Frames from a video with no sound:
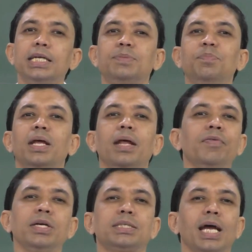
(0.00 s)
its
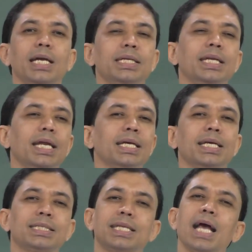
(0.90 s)
benefit side in any
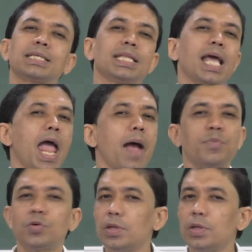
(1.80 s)
case tax they have to